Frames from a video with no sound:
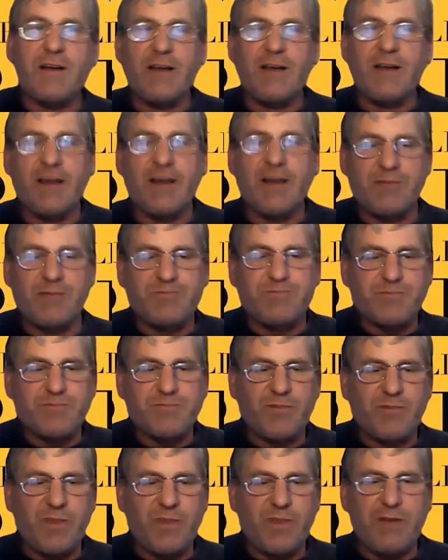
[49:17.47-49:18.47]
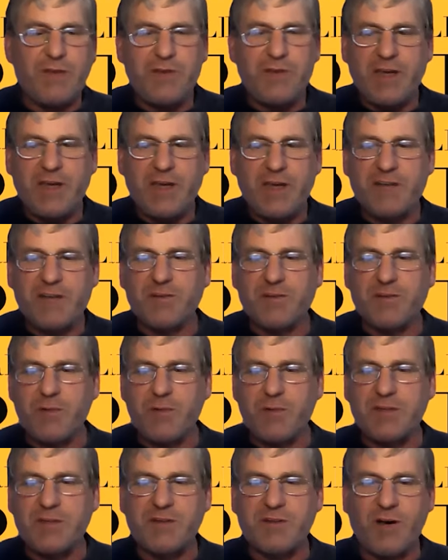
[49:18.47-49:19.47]
Um, if you get to
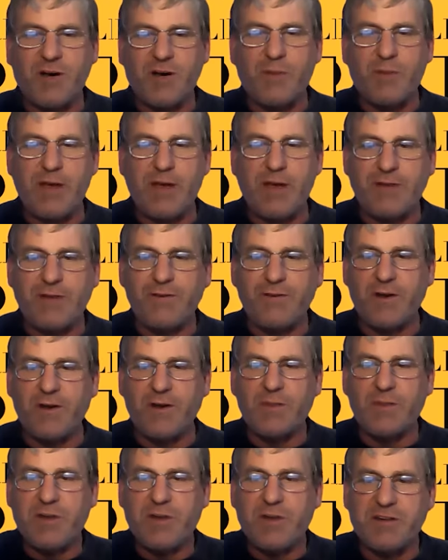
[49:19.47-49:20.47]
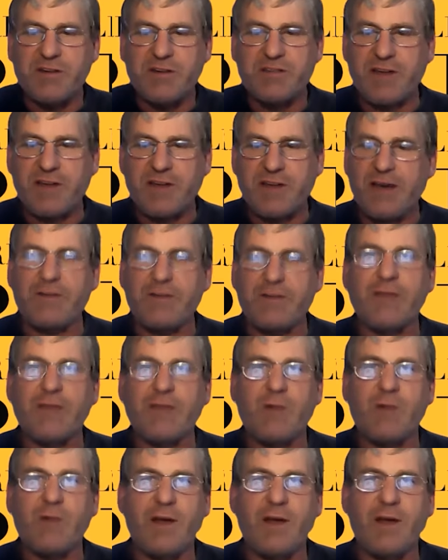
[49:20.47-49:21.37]
winter time and find the bees are starving, well,